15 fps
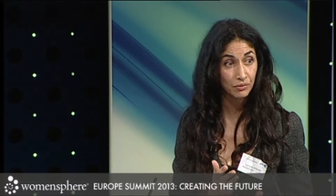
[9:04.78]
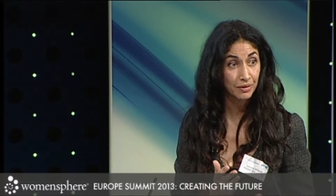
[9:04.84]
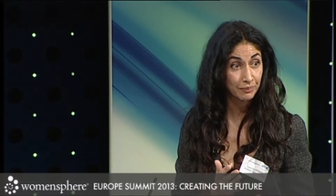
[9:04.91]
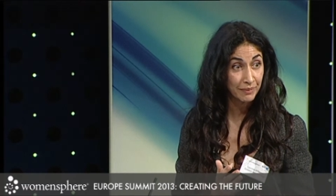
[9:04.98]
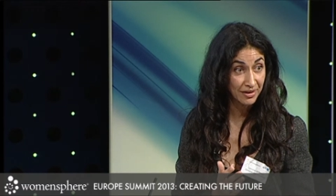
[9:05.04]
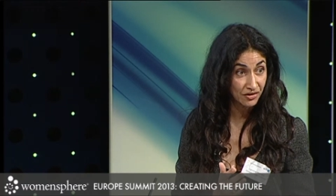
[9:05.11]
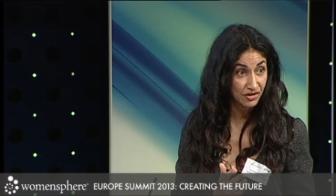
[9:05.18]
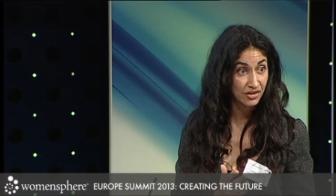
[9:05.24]
that we
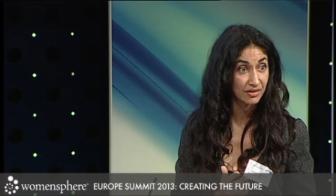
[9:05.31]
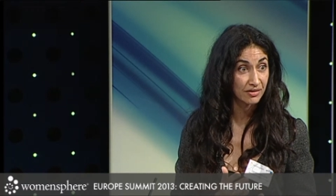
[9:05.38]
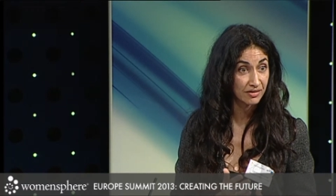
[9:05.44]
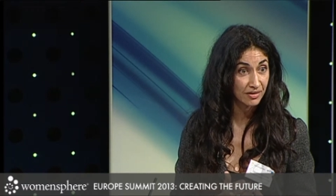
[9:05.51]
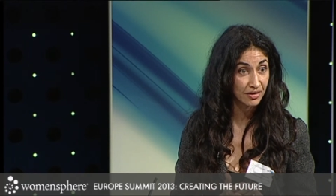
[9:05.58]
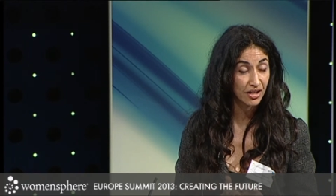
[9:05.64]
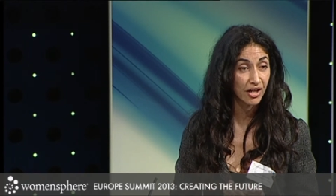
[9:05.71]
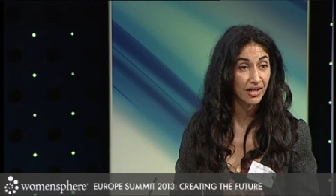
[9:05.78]
mentioned,
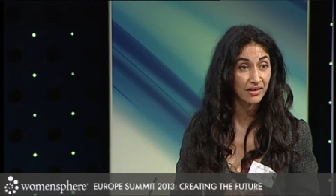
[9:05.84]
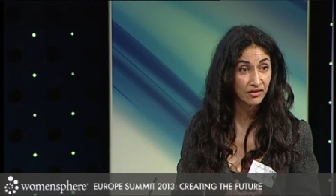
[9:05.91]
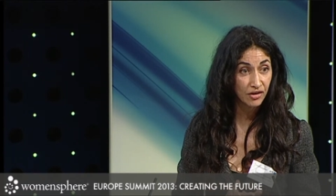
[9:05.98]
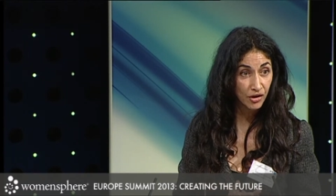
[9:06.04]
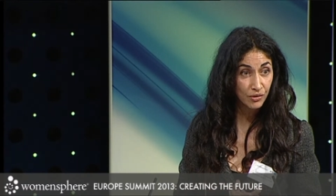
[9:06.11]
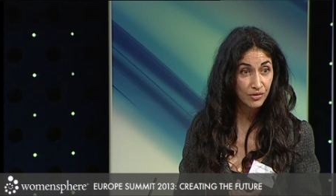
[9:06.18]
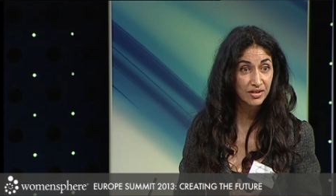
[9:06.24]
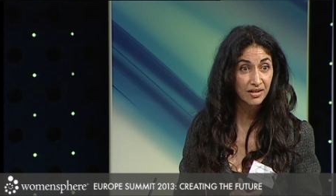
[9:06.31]
okay?
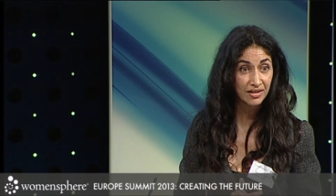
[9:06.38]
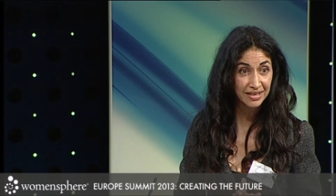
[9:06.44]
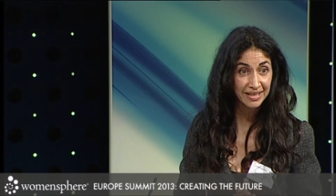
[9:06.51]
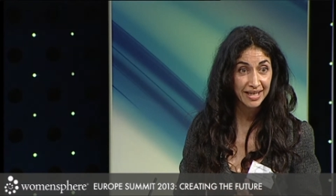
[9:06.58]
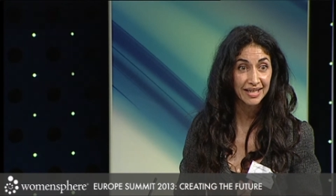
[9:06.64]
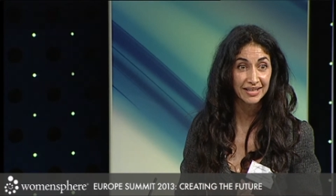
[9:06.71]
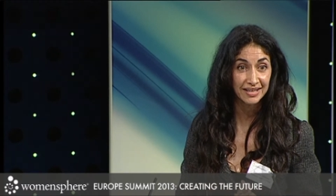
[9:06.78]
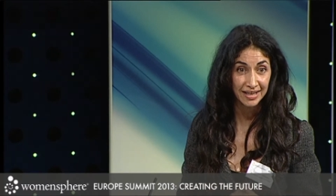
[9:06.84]
Those are the
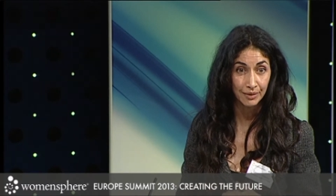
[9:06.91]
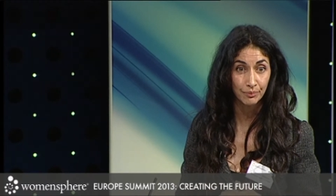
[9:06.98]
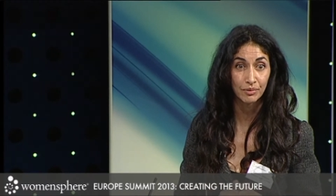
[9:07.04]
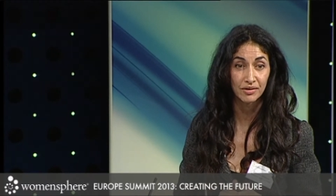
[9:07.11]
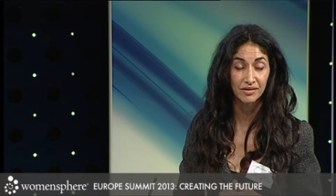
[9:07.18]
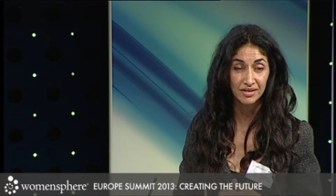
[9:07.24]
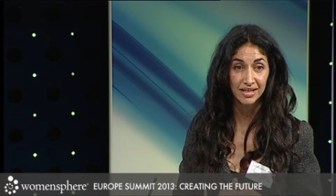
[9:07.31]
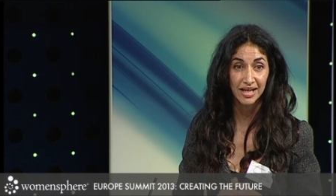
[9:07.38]

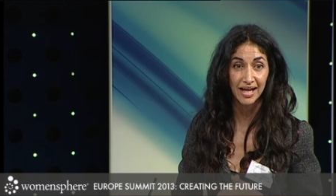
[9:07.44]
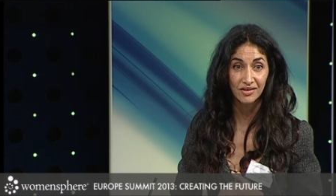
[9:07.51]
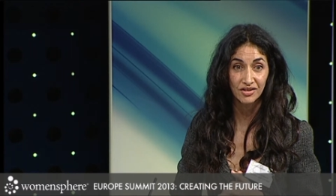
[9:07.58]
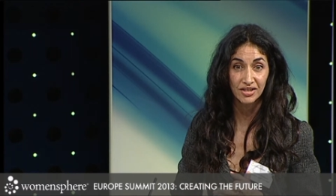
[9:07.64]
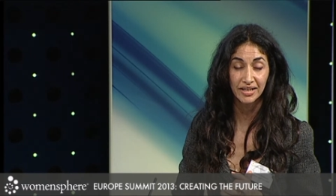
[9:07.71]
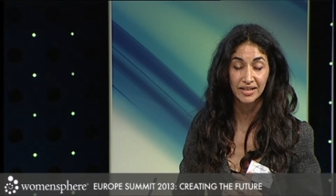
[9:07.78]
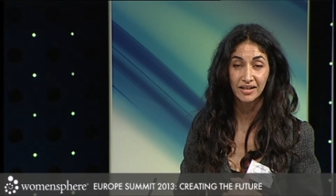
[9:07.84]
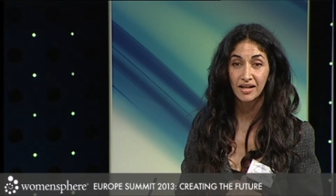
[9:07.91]
gatekeepers,
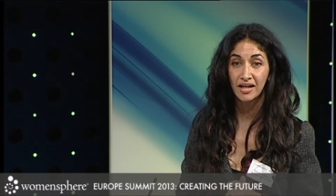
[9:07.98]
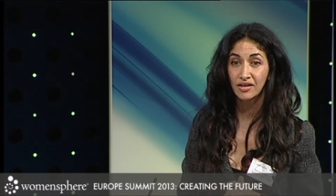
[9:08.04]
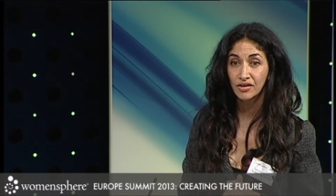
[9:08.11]
actually.